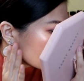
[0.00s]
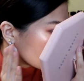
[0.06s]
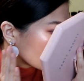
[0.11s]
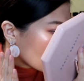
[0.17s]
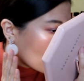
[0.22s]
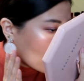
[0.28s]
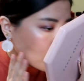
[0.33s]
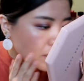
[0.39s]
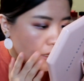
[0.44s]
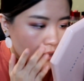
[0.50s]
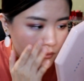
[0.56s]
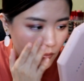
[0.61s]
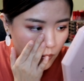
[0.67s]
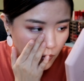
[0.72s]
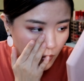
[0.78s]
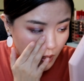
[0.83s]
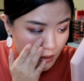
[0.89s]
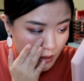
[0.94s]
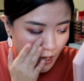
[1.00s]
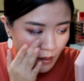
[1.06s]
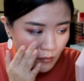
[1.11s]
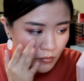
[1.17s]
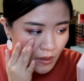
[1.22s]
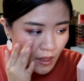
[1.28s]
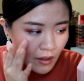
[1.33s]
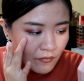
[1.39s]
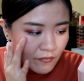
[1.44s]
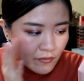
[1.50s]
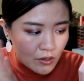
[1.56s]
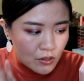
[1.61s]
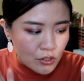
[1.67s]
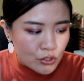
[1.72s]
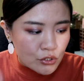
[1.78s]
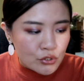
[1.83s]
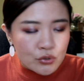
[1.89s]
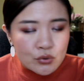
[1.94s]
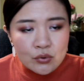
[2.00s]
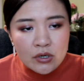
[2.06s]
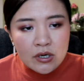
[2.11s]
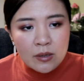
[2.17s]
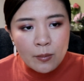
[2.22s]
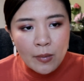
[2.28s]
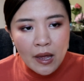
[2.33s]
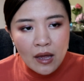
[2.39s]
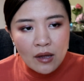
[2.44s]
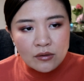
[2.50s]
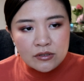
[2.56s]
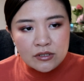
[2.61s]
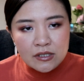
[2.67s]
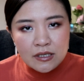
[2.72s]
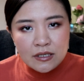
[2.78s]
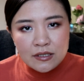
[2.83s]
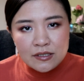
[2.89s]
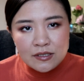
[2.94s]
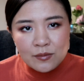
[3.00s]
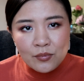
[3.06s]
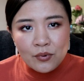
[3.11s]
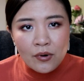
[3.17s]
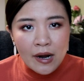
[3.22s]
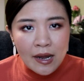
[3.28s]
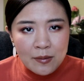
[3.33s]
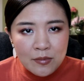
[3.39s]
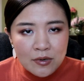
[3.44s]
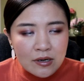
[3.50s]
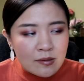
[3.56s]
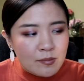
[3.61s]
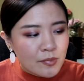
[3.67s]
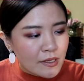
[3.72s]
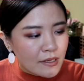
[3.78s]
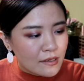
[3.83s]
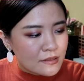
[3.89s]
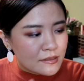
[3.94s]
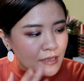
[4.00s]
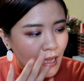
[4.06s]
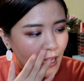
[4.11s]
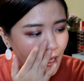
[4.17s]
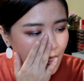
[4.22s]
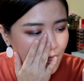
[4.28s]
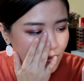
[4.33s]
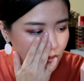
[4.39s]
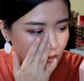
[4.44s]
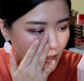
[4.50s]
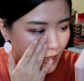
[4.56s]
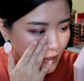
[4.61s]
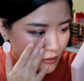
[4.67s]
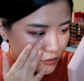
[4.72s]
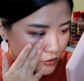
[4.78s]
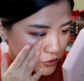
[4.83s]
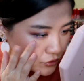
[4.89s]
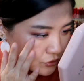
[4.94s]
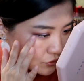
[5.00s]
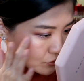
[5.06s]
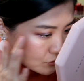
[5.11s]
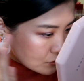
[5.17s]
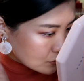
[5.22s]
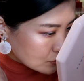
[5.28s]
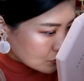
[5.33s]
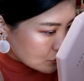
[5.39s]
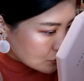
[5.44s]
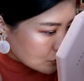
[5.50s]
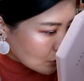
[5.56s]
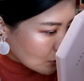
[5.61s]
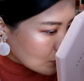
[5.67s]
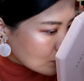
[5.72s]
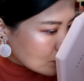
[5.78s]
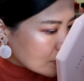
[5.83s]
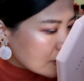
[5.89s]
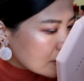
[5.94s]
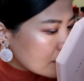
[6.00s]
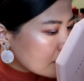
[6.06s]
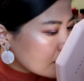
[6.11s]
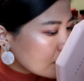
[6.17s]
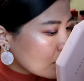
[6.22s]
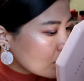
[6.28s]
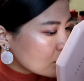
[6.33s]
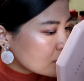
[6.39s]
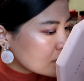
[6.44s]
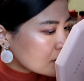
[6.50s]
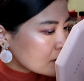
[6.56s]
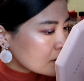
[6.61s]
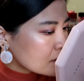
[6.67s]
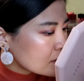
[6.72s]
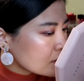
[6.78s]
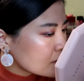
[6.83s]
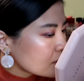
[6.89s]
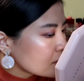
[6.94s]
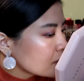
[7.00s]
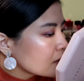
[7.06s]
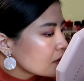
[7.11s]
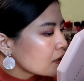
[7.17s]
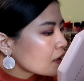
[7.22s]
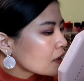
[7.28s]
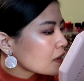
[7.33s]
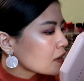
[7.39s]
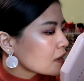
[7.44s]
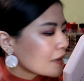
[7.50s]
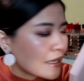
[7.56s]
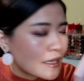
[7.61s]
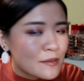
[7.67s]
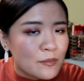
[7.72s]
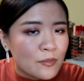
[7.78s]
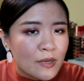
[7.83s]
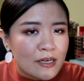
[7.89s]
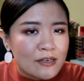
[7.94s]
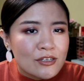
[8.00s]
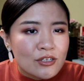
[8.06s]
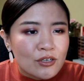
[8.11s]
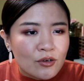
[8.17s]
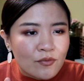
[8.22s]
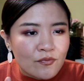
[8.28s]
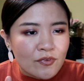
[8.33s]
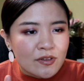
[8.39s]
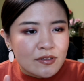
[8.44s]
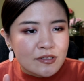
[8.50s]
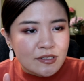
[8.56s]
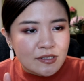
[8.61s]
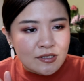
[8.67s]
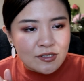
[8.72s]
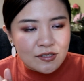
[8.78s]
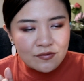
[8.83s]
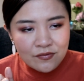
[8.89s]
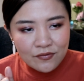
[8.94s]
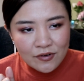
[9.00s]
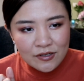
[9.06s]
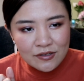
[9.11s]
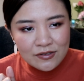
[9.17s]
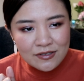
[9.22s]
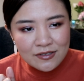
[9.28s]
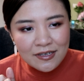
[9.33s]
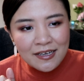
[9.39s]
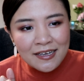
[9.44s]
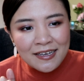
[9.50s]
The only one I'm not very sure about is the primer, because I don't really notice that much of a difference